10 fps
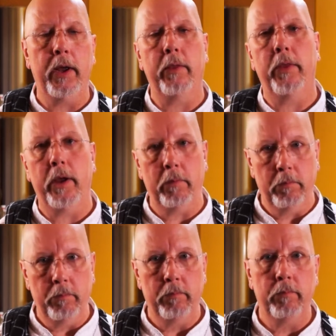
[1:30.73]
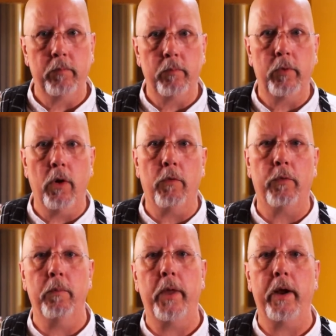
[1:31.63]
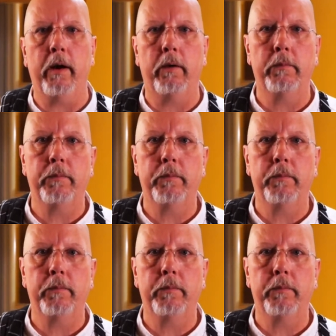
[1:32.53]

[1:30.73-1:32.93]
and then go from there.